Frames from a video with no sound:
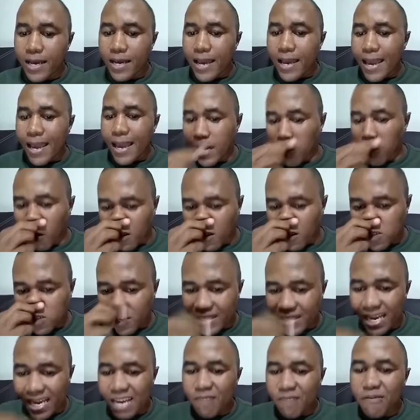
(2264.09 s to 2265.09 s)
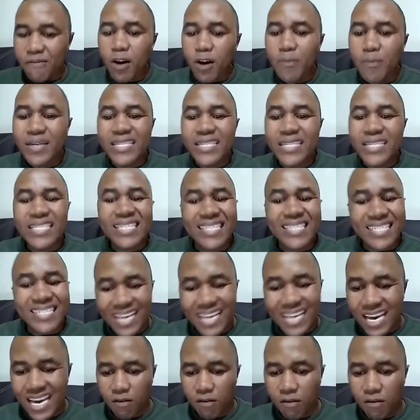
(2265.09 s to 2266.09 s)
and also the environment
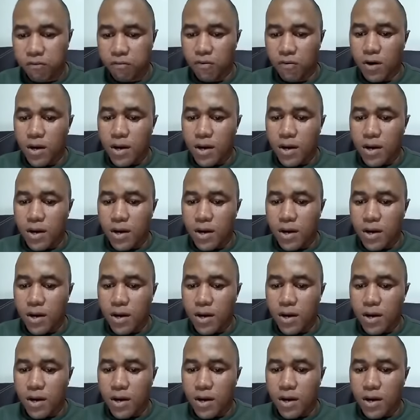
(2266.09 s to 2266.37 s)
itself